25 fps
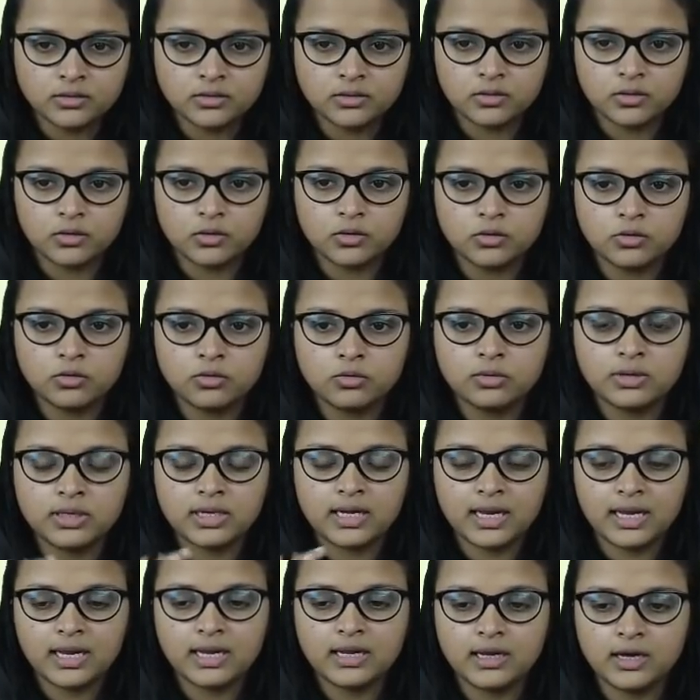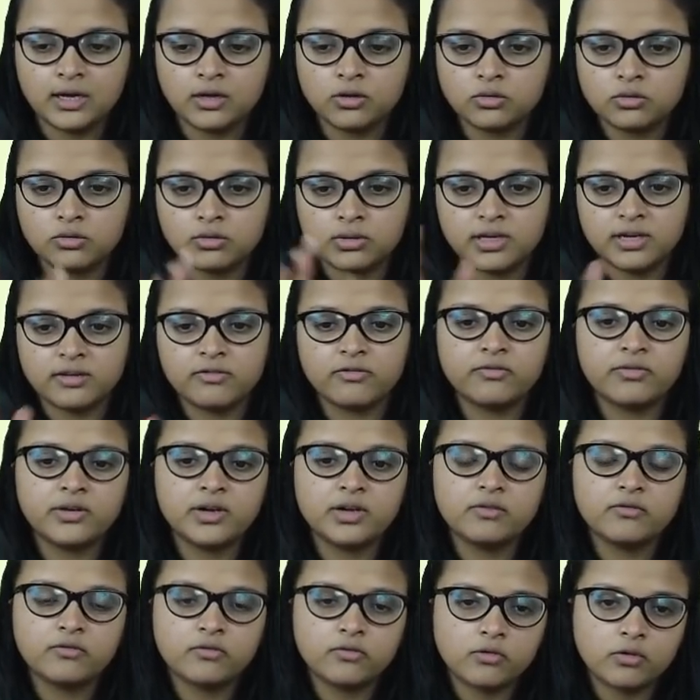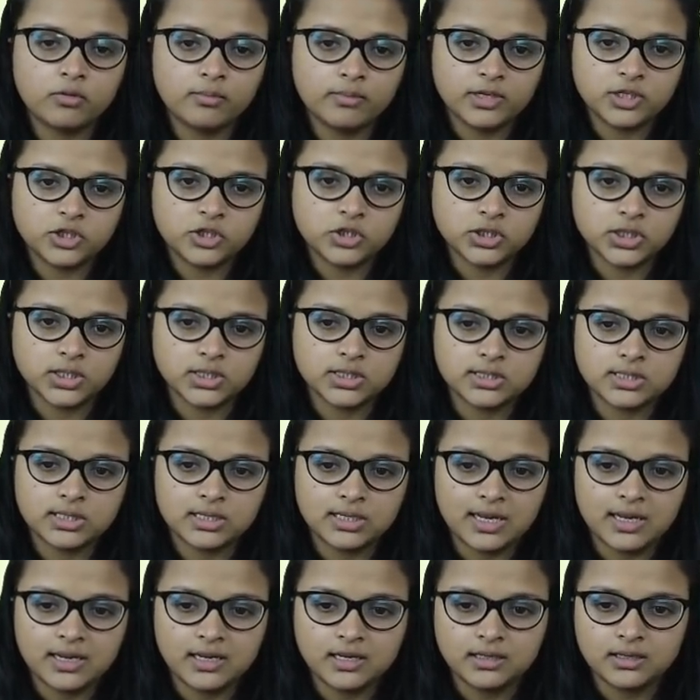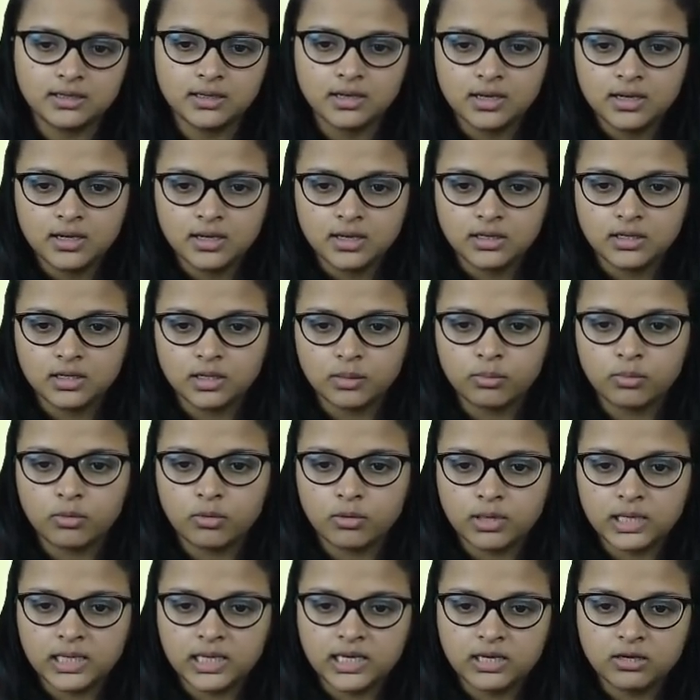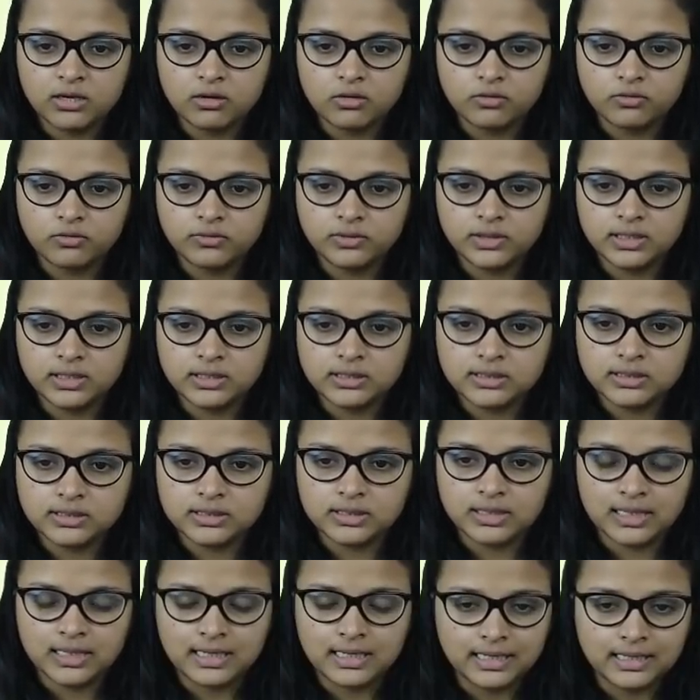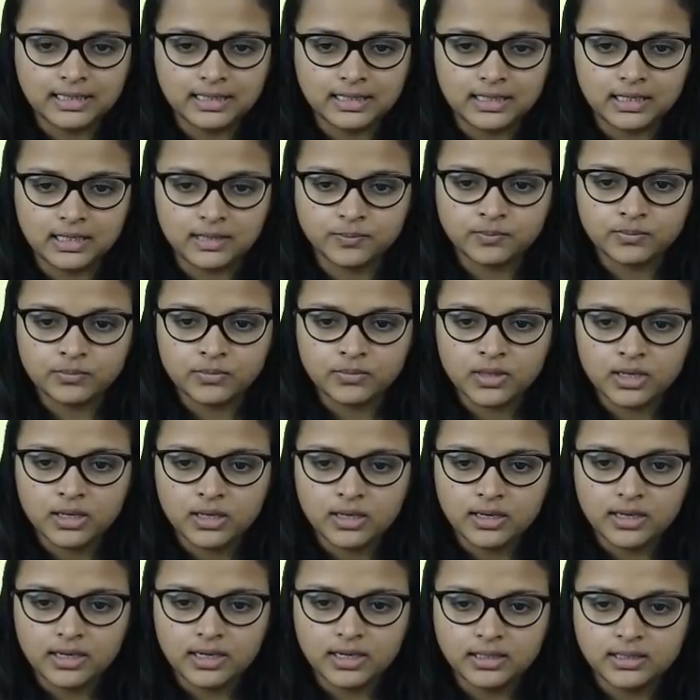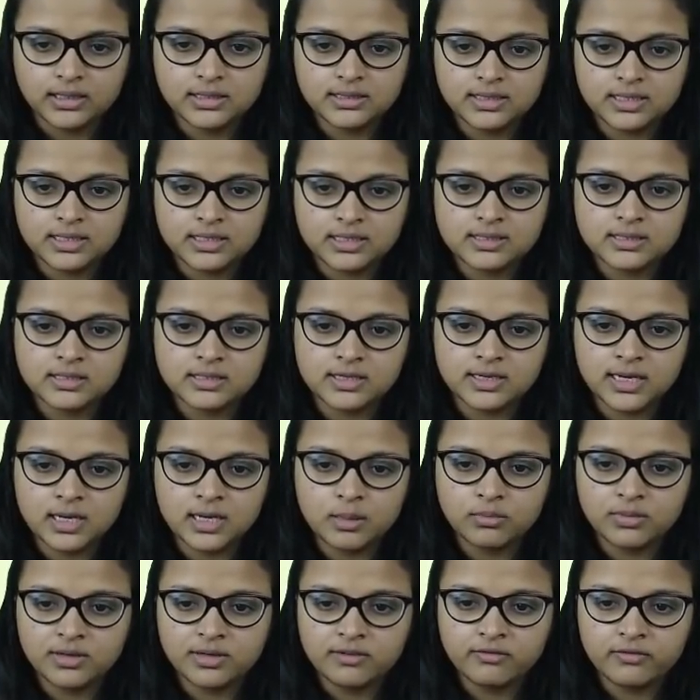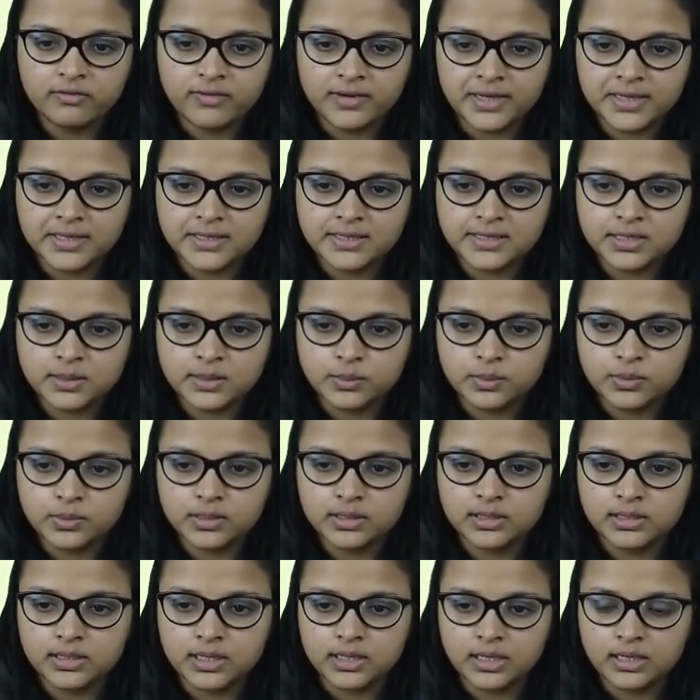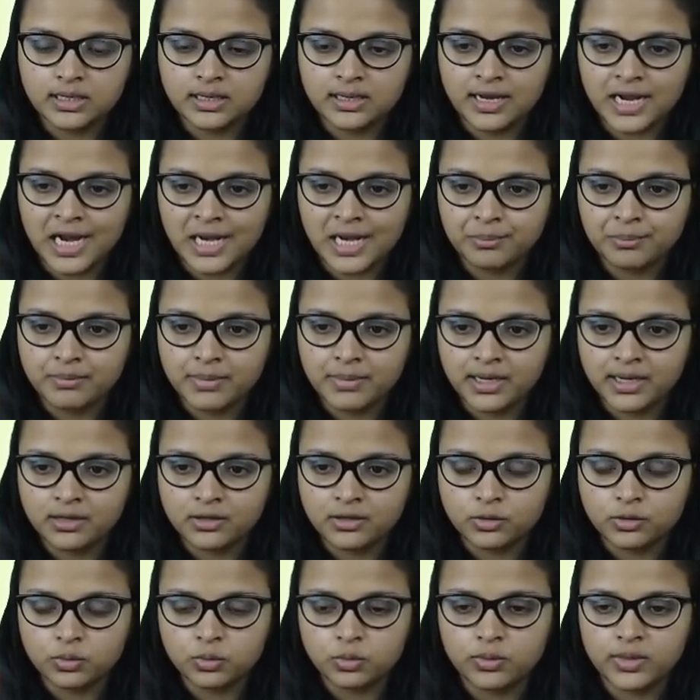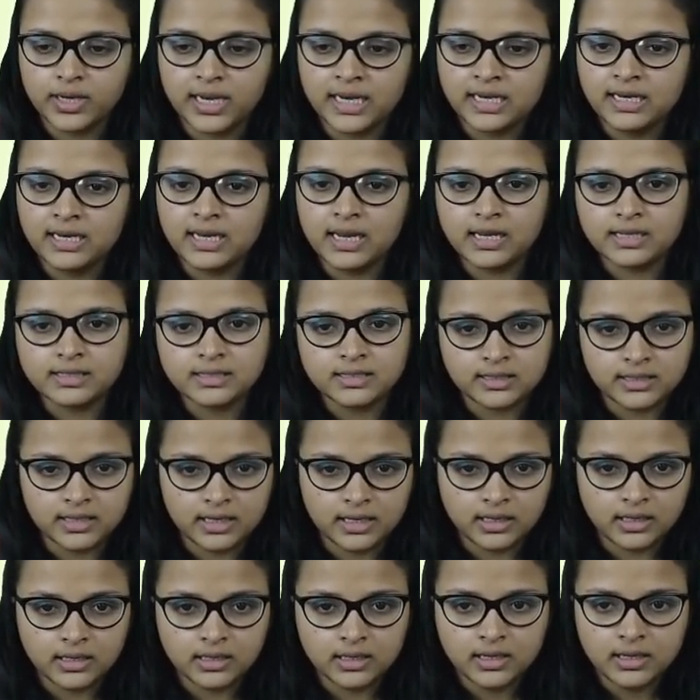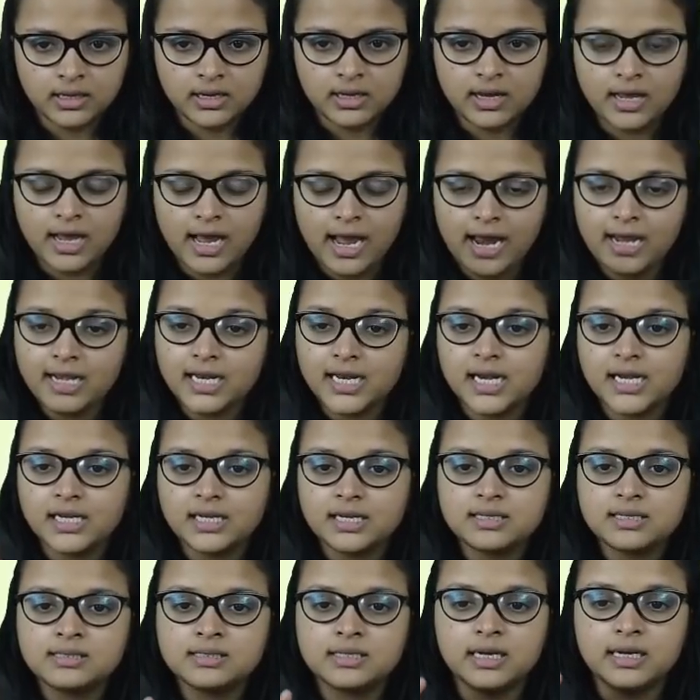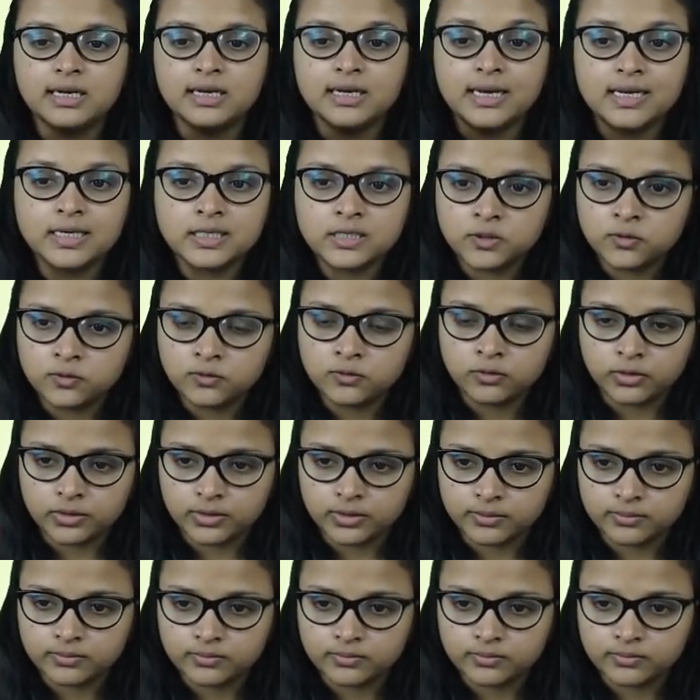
or to take into different formations, like the body of this lady. It is extremely flexible, it can bend to any extent, and it is graceful,